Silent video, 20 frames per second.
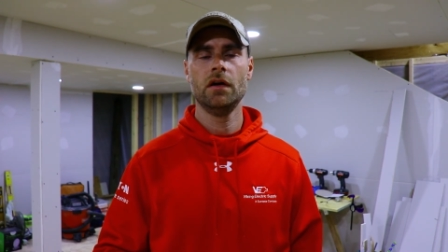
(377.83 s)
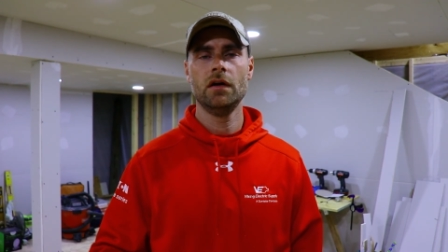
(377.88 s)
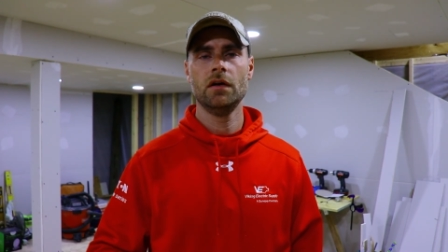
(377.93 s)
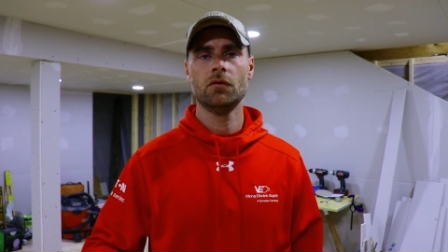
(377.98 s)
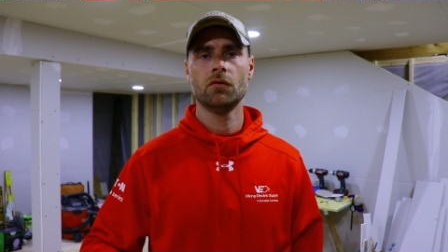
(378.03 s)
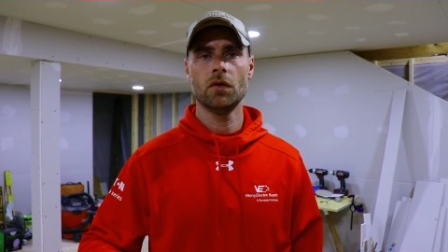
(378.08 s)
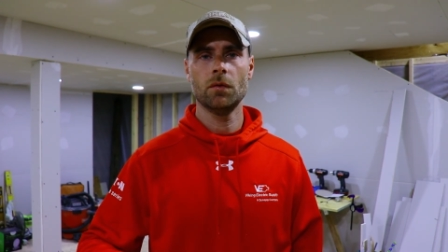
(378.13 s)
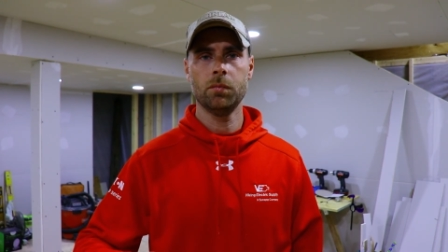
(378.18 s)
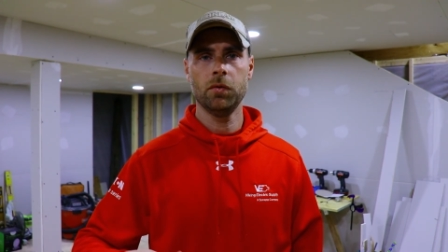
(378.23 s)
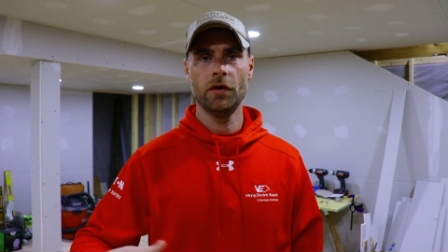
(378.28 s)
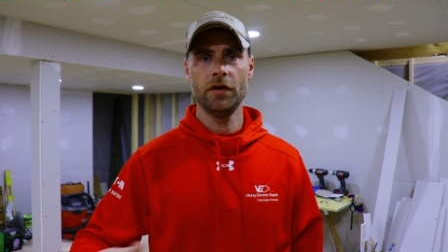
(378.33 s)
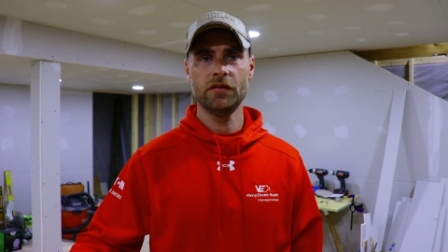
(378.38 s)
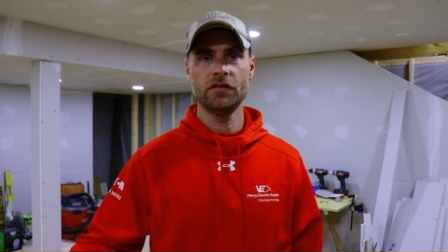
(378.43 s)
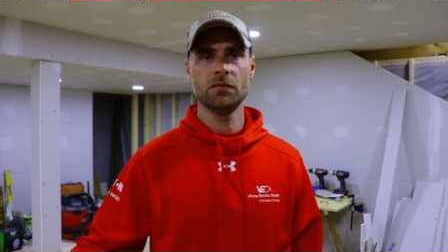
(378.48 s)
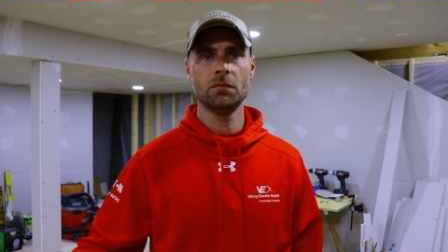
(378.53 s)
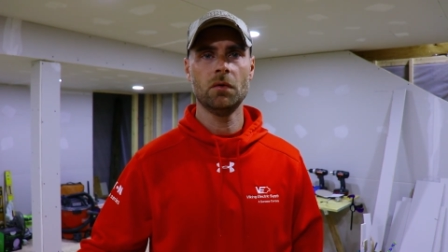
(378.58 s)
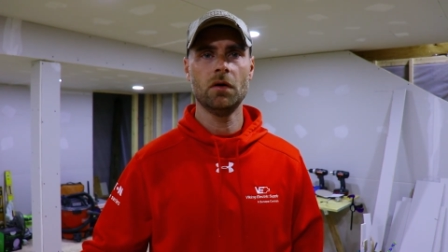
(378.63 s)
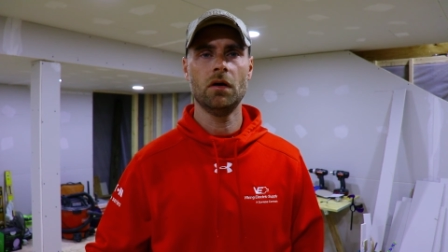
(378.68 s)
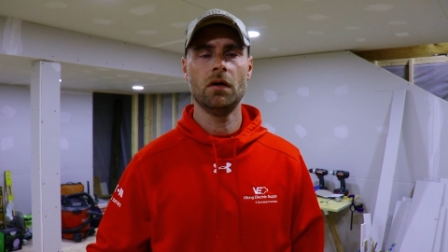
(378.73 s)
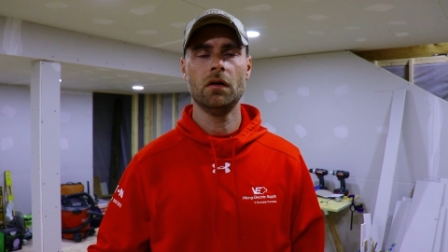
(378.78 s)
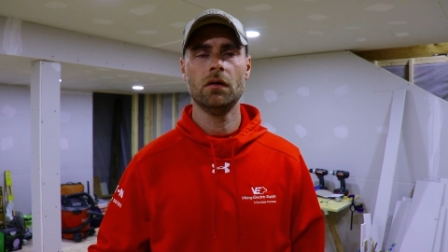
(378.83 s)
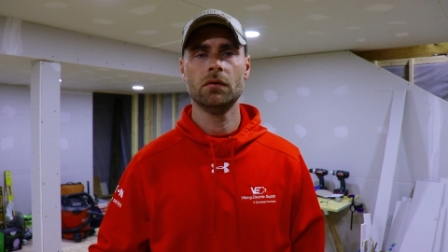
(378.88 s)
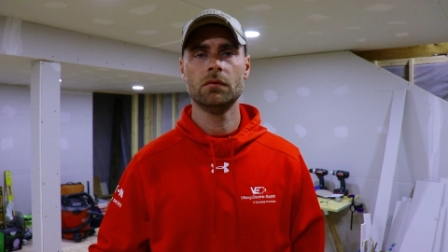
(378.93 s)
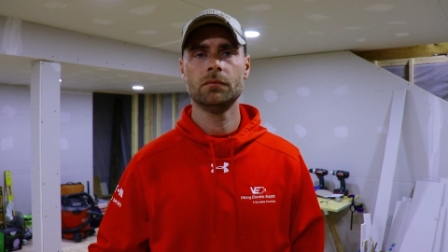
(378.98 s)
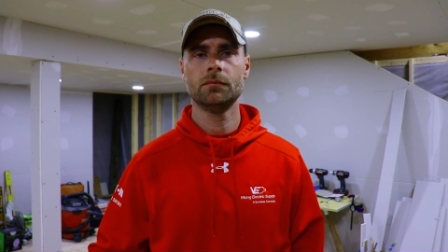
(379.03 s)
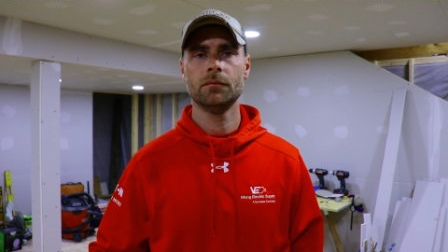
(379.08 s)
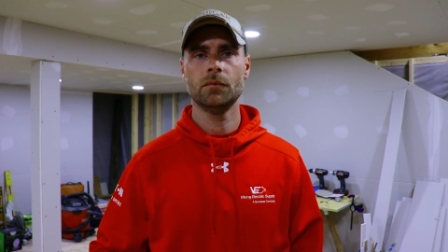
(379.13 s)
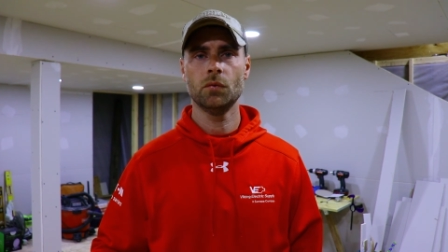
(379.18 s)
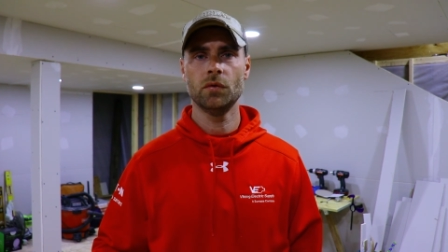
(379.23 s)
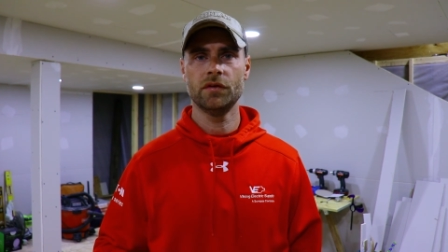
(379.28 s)
replace them all
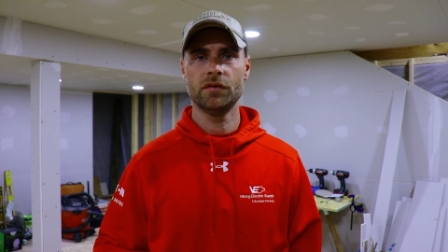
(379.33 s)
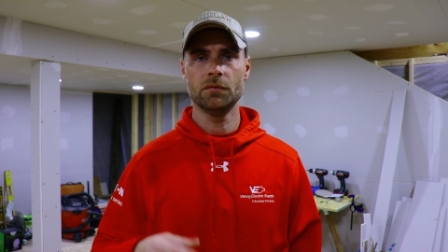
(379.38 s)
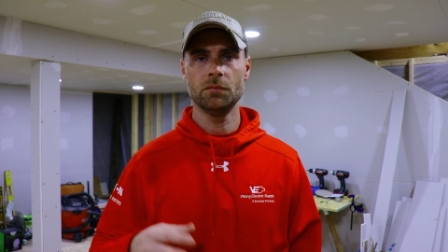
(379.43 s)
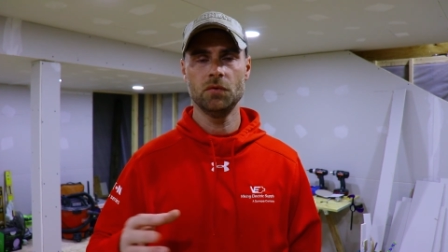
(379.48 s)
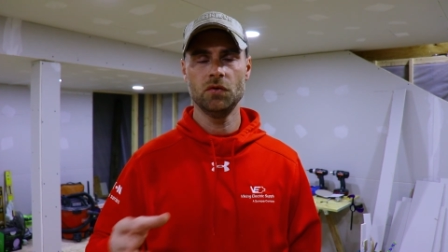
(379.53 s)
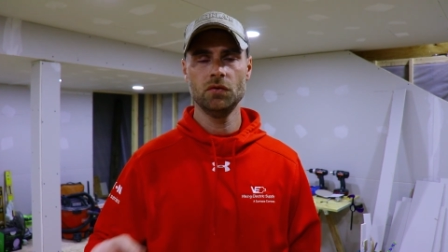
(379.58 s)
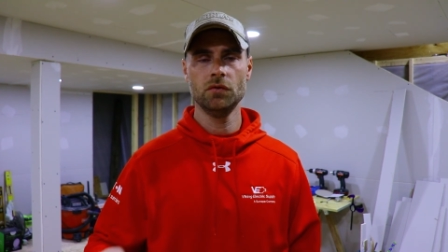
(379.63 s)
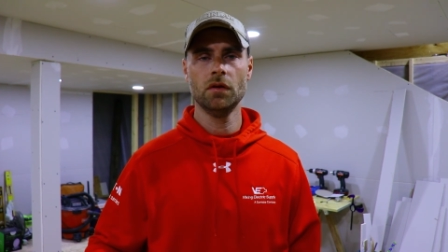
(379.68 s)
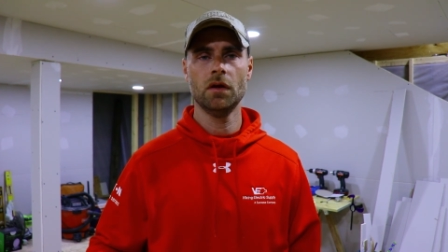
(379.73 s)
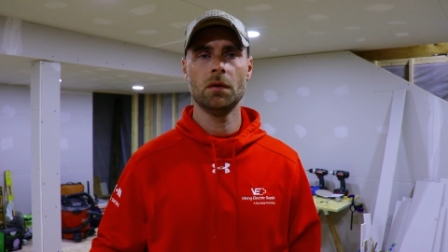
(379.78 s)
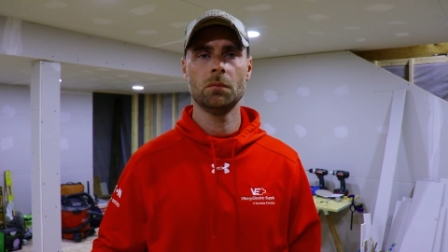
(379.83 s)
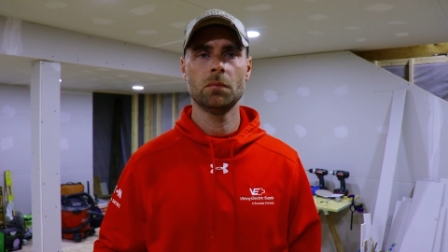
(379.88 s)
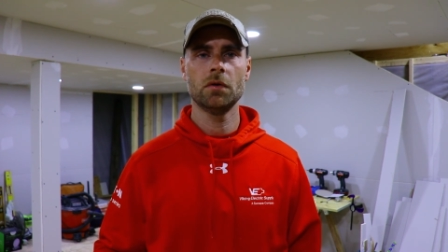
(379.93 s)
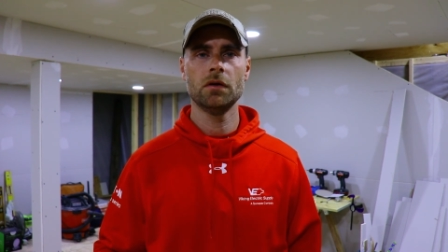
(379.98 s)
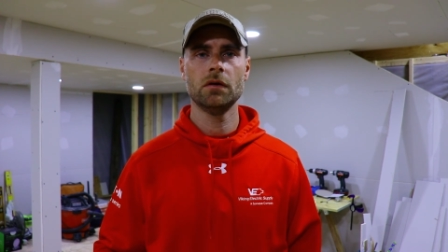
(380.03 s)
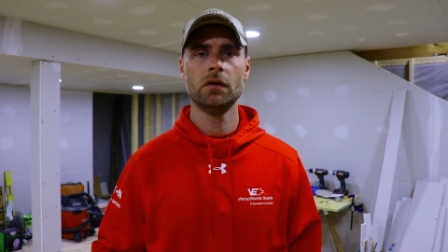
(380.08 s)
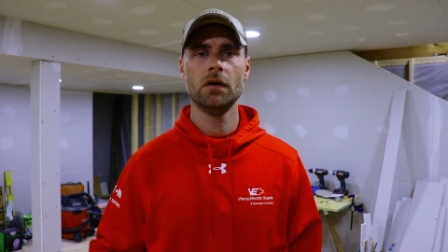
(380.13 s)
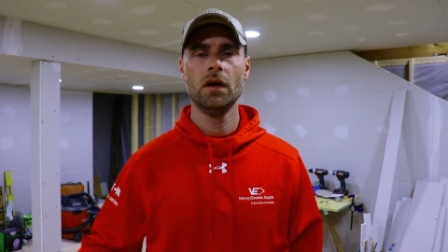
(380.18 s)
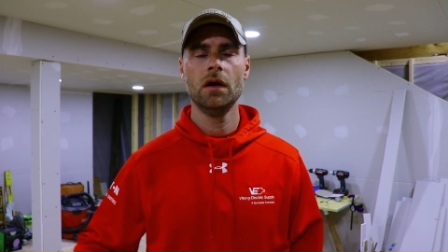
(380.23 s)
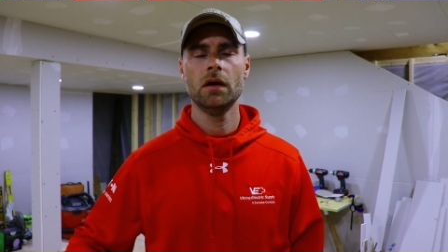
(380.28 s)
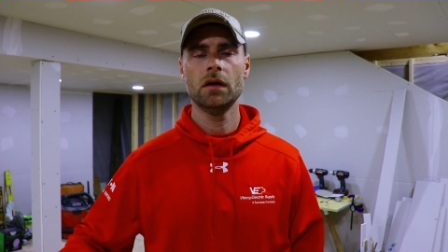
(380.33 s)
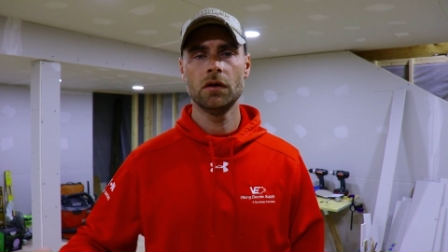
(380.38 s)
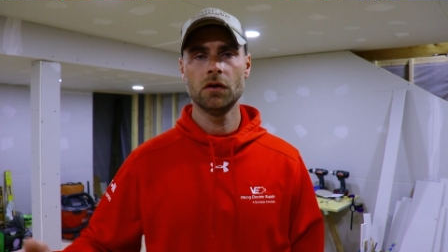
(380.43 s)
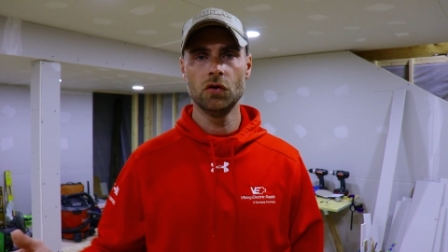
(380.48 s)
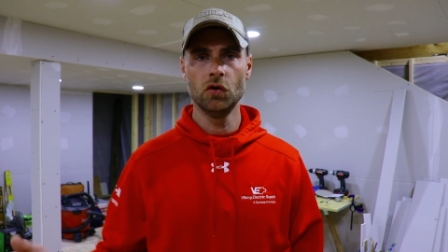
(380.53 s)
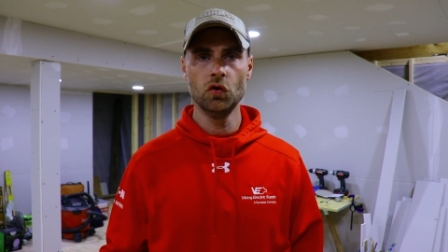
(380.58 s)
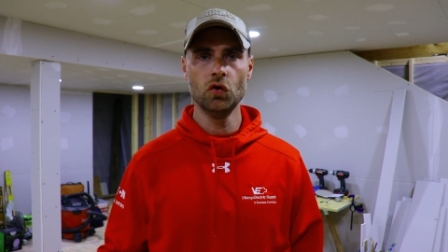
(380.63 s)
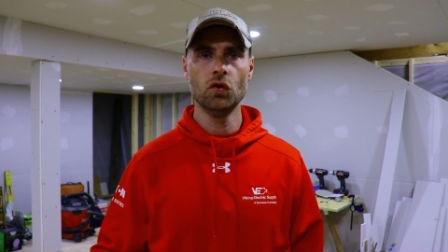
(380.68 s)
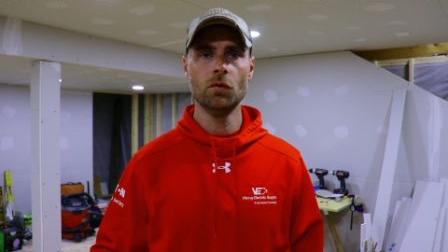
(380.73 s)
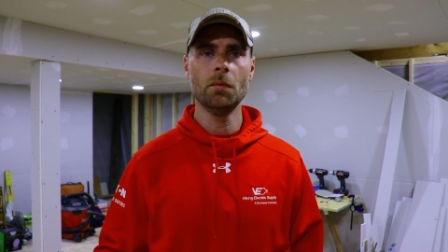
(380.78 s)
with some new lumber,
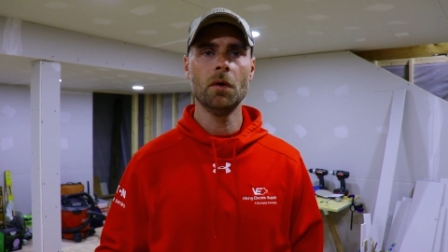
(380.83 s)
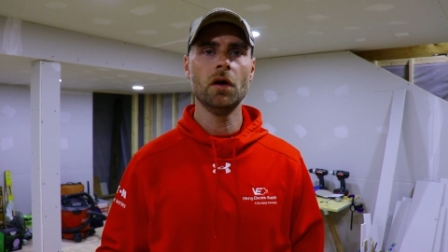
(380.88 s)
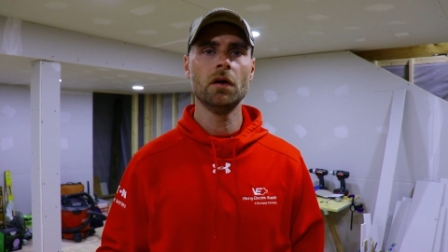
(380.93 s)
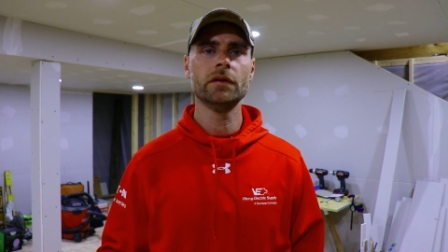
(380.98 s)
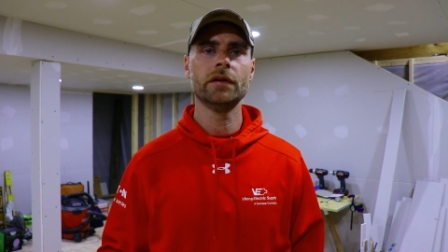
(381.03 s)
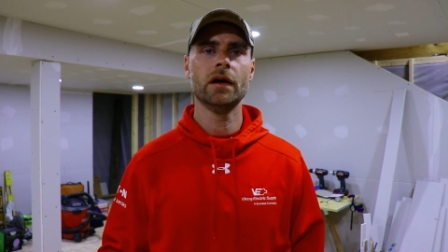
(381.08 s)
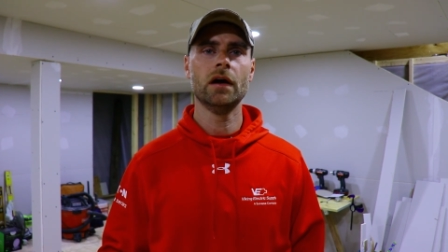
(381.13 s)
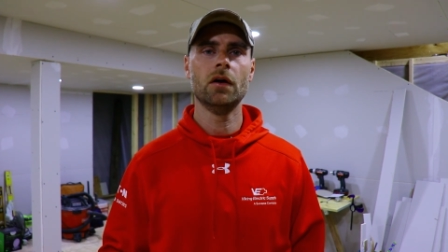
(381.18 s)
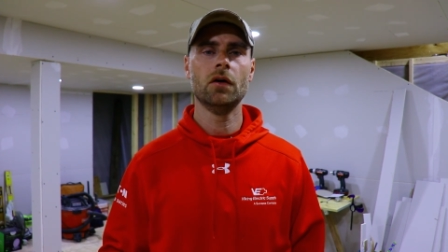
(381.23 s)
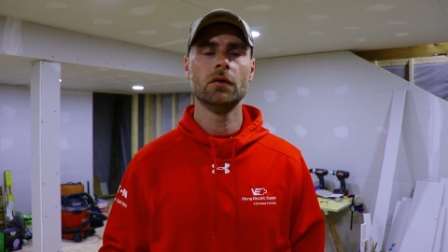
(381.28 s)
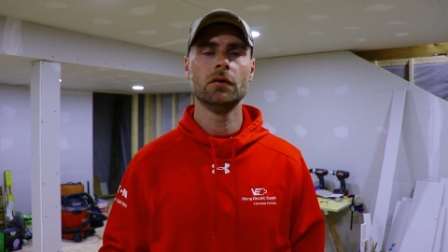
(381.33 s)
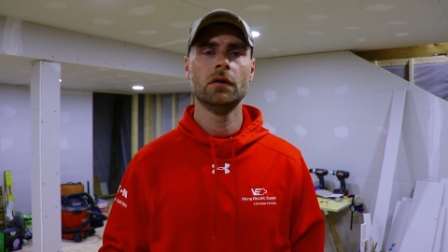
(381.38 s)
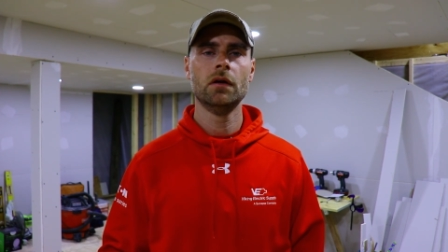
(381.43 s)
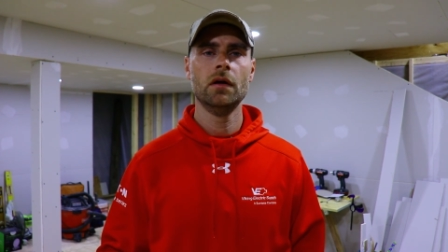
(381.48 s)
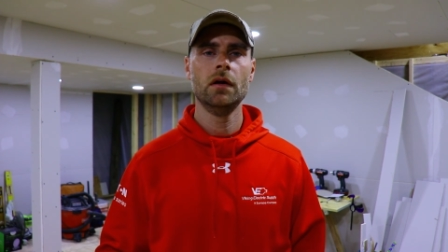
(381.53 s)
glue them all down,